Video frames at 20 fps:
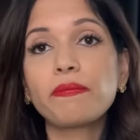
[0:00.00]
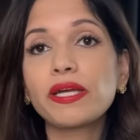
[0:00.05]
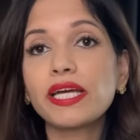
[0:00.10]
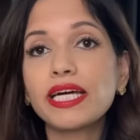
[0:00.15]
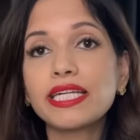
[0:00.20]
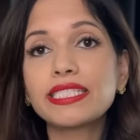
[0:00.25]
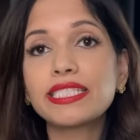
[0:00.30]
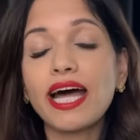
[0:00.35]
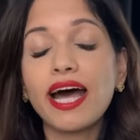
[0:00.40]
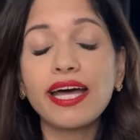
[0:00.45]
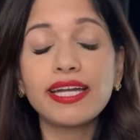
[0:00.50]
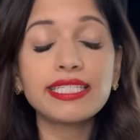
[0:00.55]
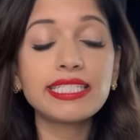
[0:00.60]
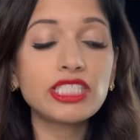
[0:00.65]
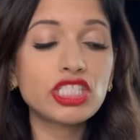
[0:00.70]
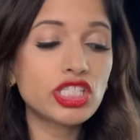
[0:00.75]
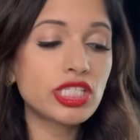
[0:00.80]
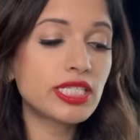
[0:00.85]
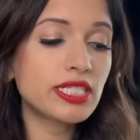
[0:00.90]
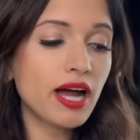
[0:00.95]
because that is
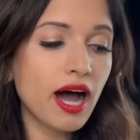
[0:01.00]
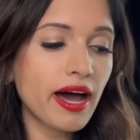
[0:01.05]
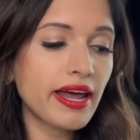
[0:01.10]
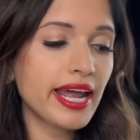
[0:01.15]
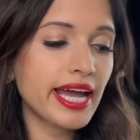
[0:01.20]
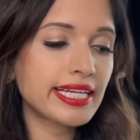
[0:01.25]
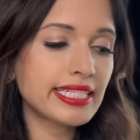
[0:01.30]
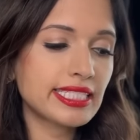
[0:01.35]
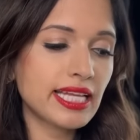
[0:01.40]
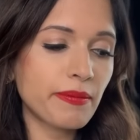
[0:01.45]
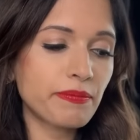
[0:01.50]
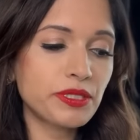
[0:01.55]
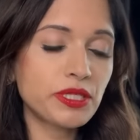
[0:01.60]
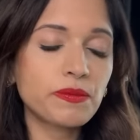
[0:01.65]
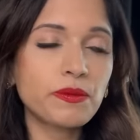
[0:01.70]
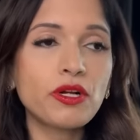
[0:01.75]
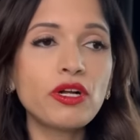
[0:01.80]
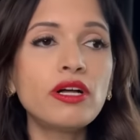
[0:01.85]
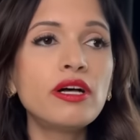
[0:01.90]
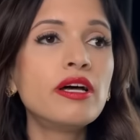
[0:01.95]
just not
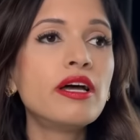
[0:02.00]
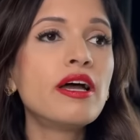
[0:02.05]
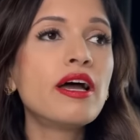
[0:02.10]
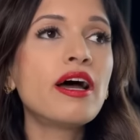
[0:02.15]
acceptable.